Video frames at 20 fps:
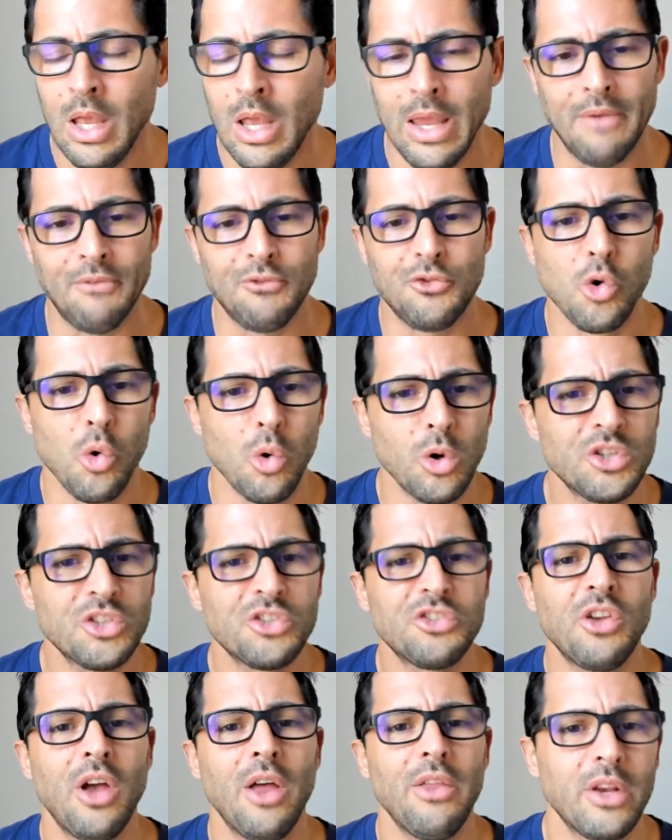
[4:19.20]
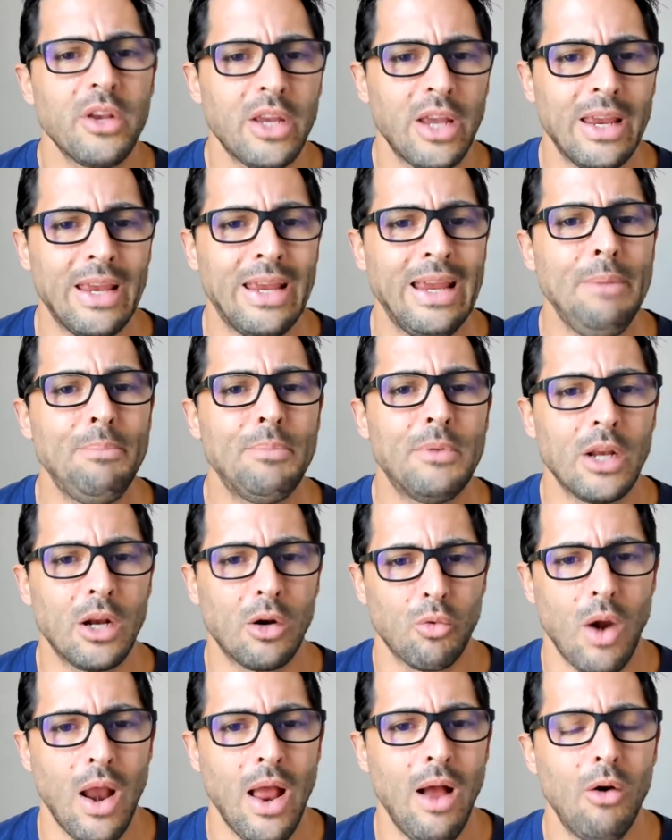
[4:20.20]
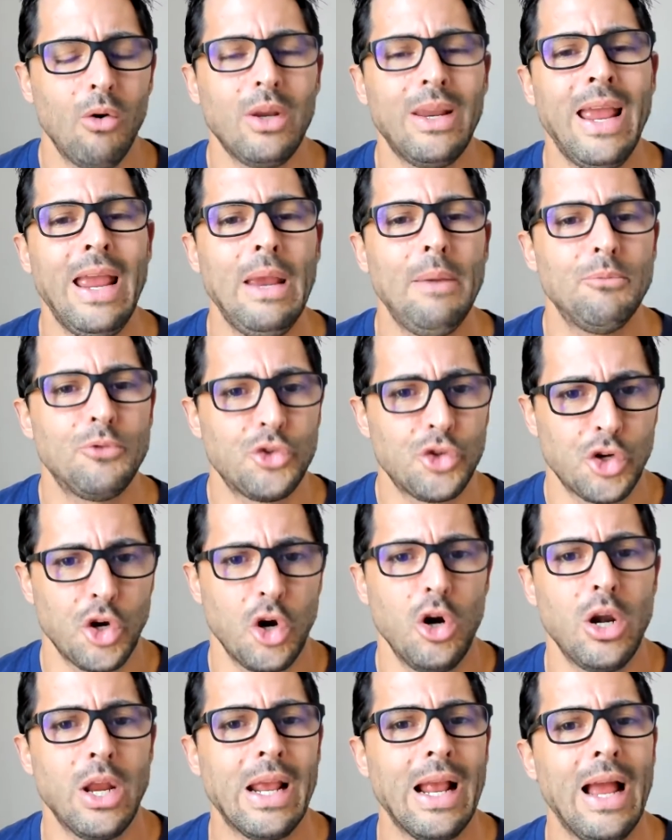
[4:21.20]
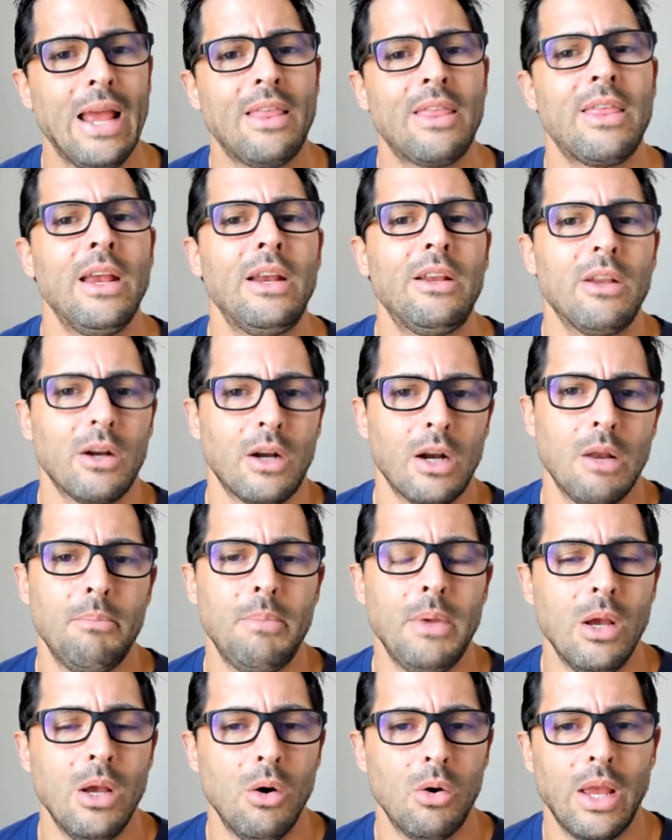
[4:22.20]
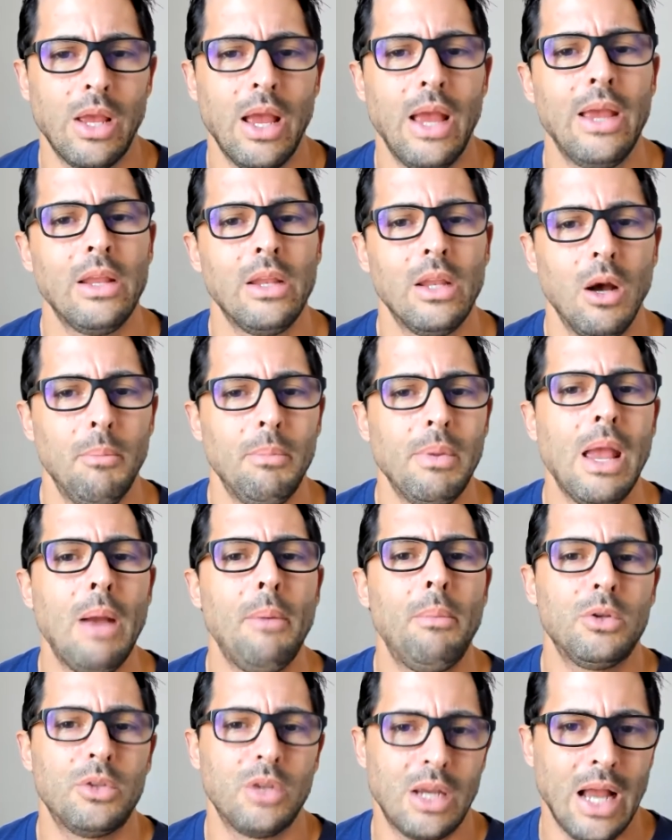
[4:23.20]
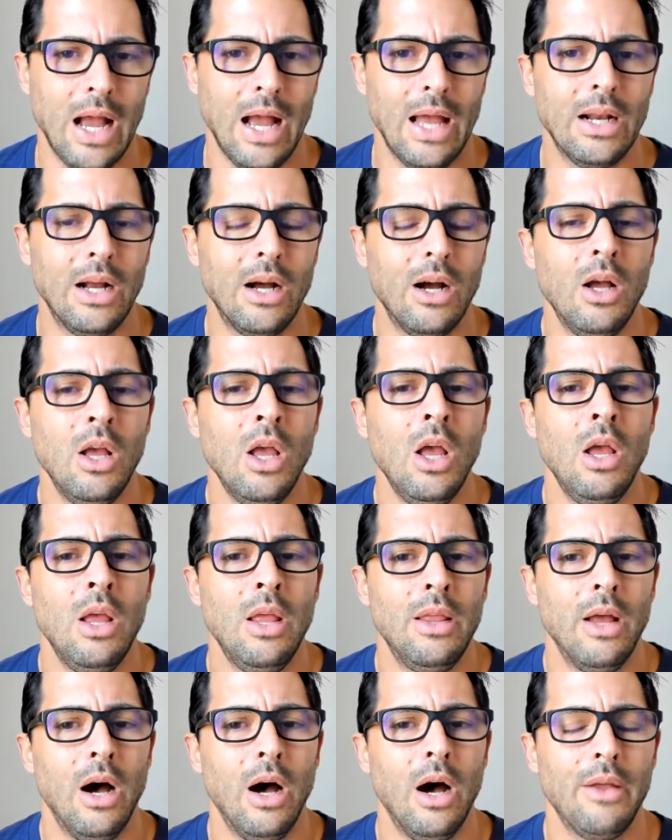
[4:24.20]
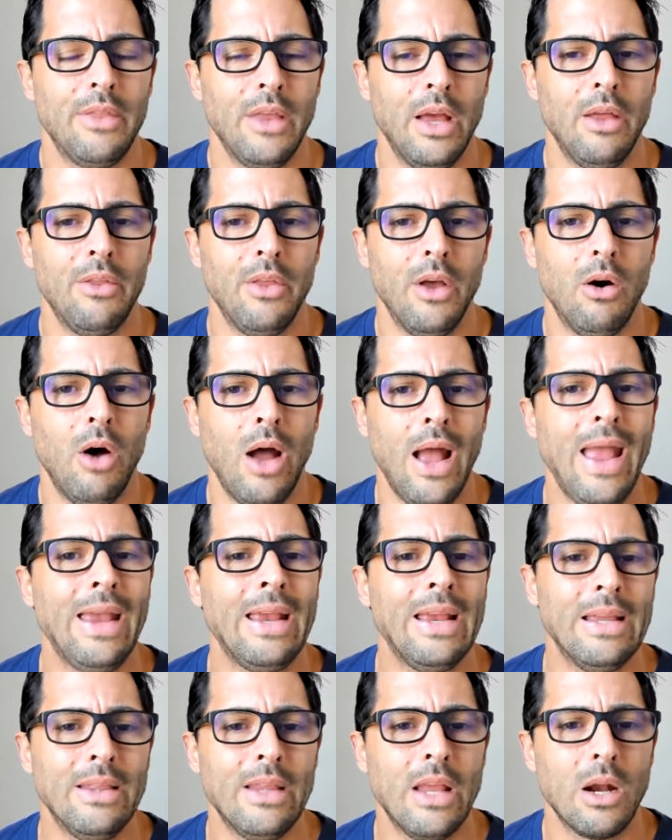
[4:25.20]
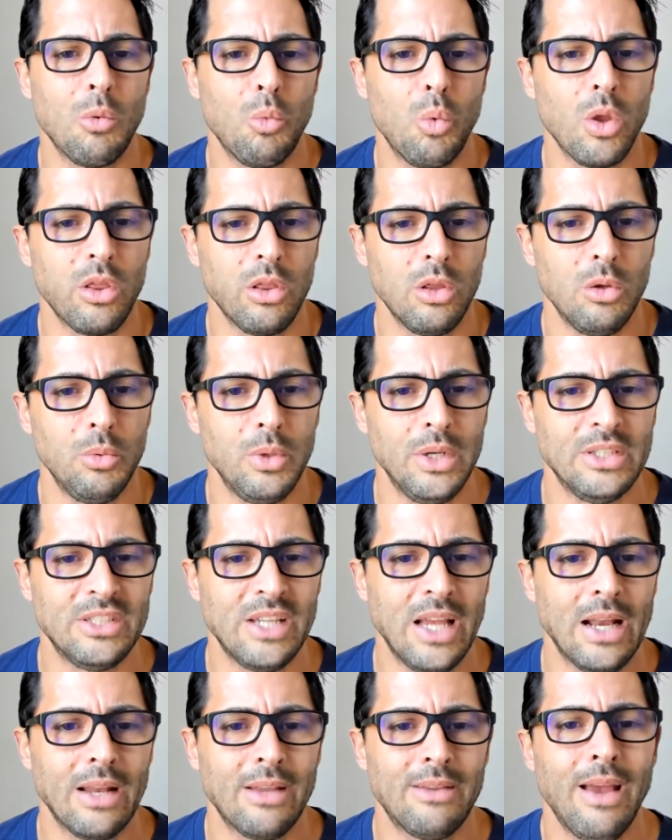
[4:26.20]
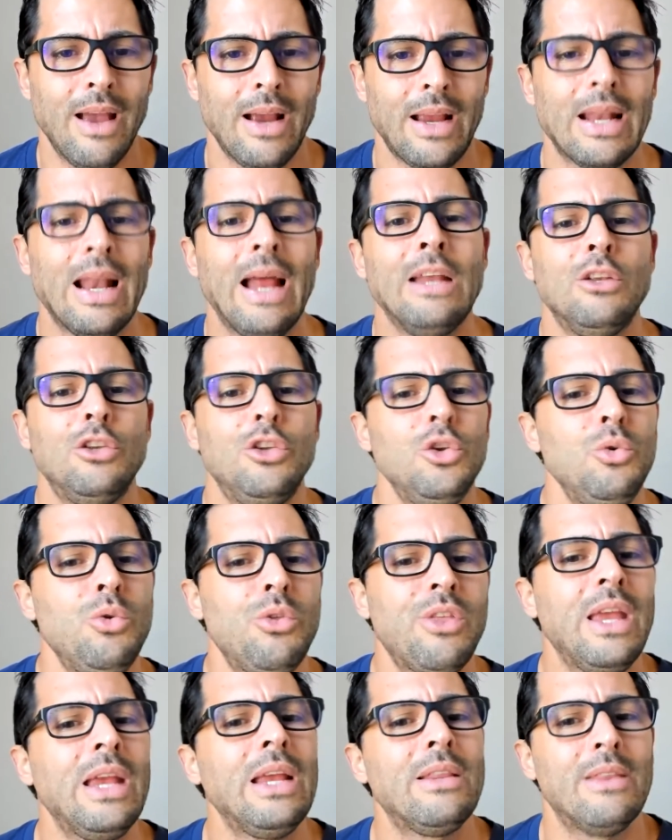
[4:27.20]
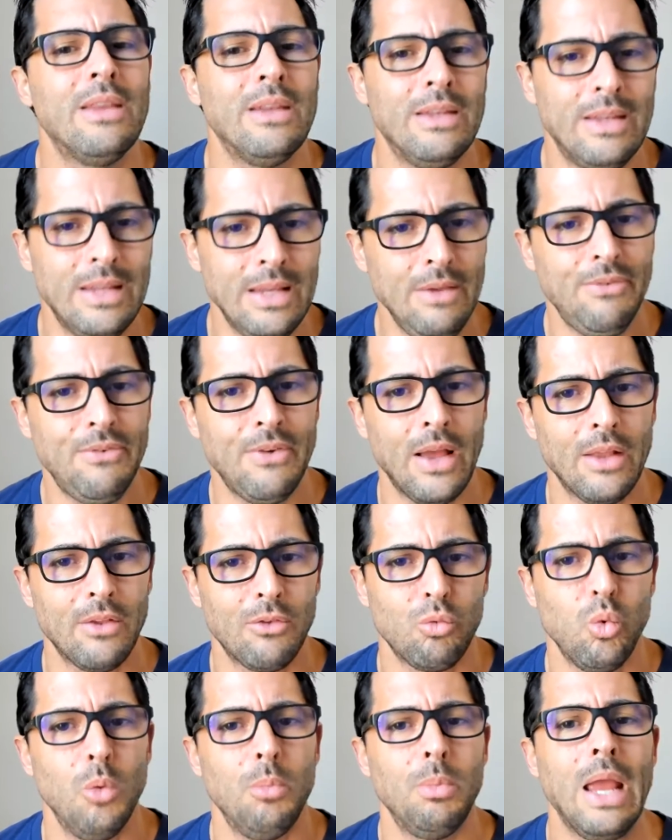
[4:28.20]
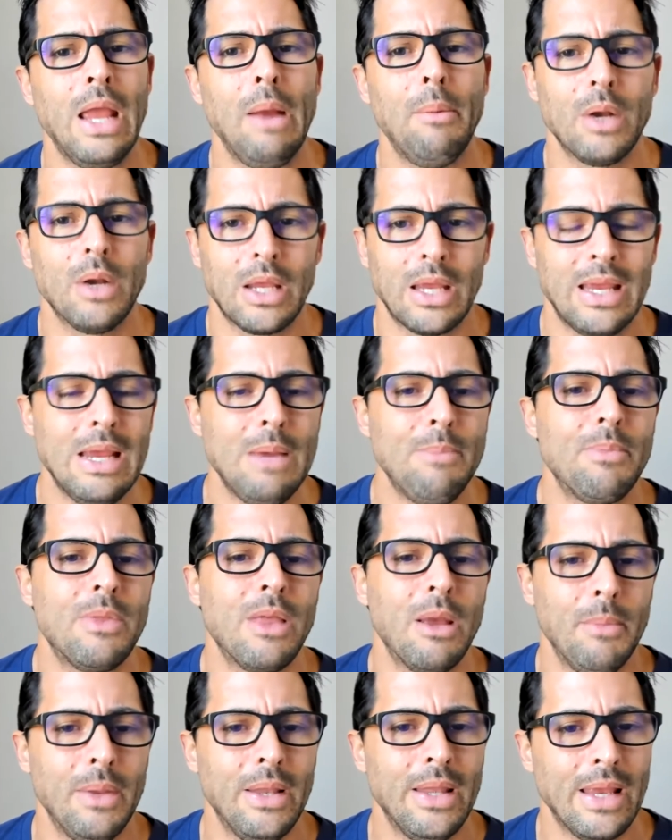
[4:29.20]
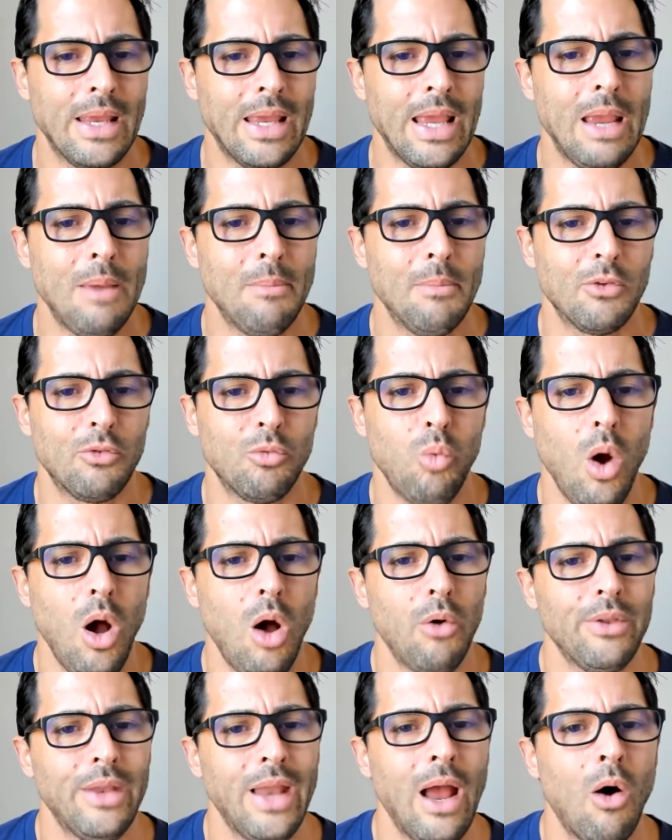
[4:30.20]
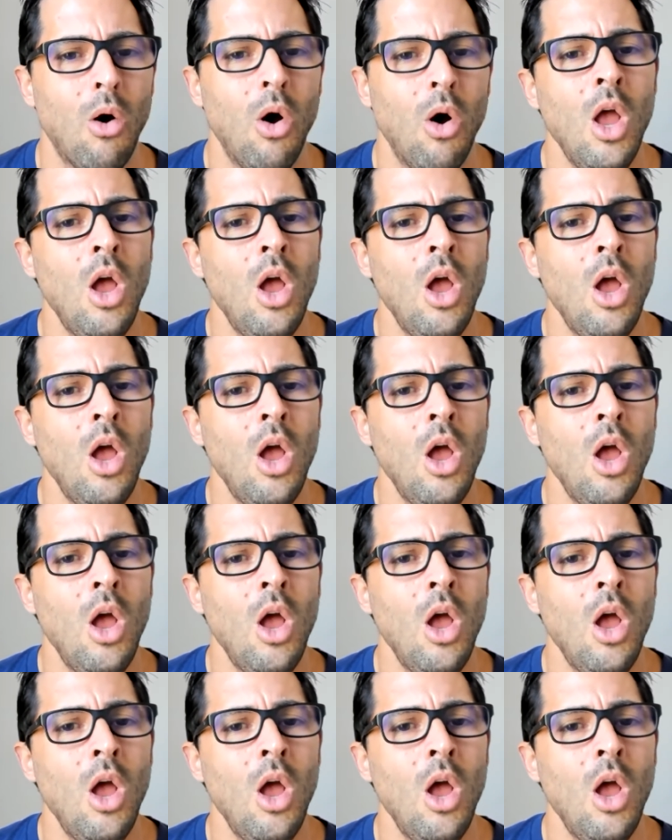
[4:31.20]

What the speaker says: if Georgia Southern can keep the ground game churning, I think they're going to be okay, and they'll be able to kind of they'll hang in there with Louisiana Tech. And I do think the defense will be able to keep them in the game as well. Now,